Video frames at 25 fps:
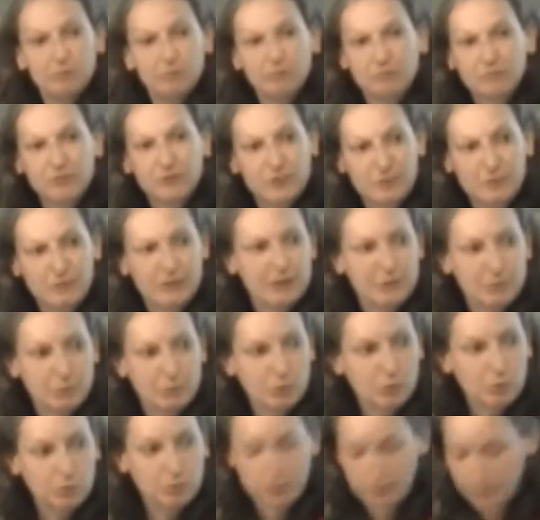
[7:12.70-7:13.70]
something that we're
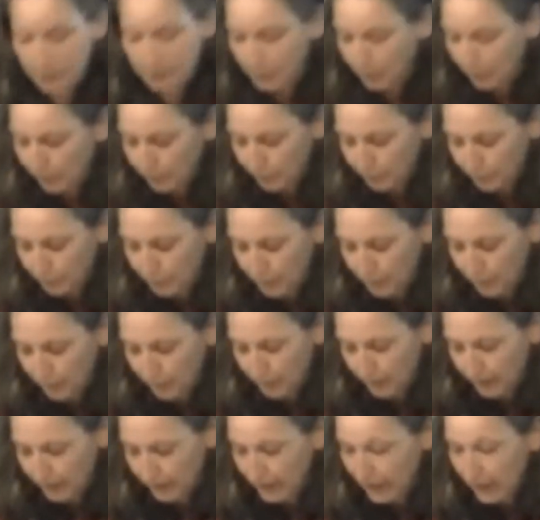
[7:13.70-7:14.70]
all probably quite familiar
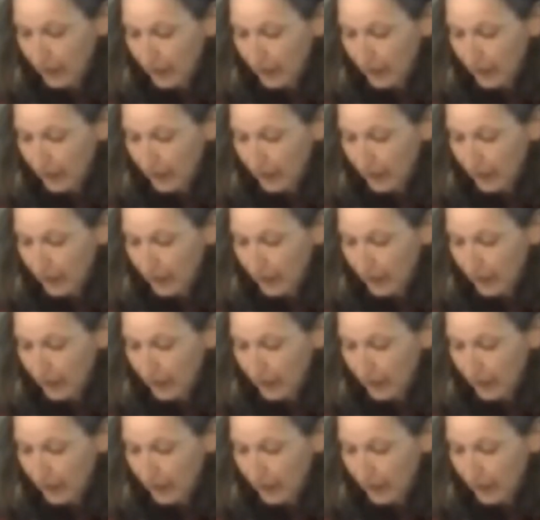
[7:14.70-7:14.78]
with,